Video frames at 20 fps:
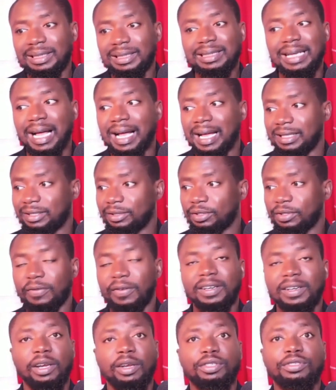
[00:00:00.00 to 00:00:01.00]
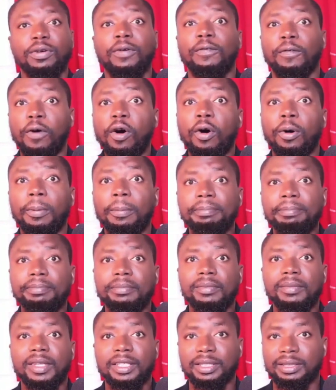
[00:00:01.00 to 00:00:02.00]
has suffered a loss of form
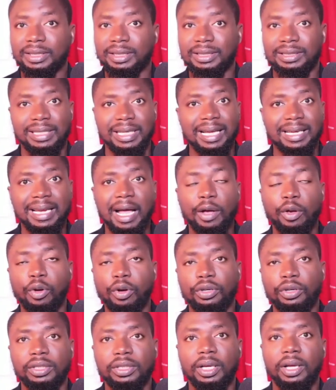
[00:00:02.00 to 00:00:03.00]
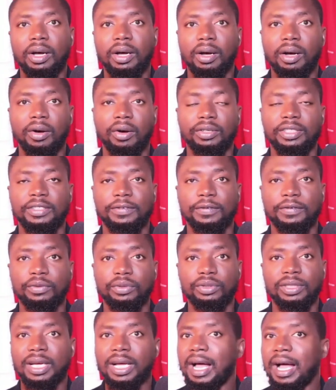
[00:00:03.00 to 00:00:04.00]
since he had that cut on his foot,
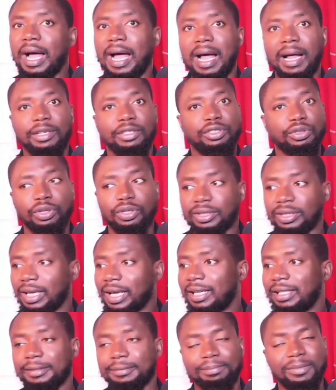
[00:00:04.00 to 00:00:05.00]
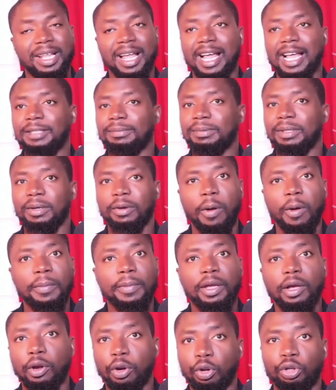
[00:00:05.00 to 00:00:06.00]
and Trossard has been coming
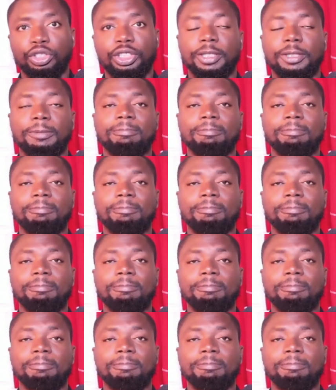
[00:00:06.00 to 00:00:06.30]
clutch.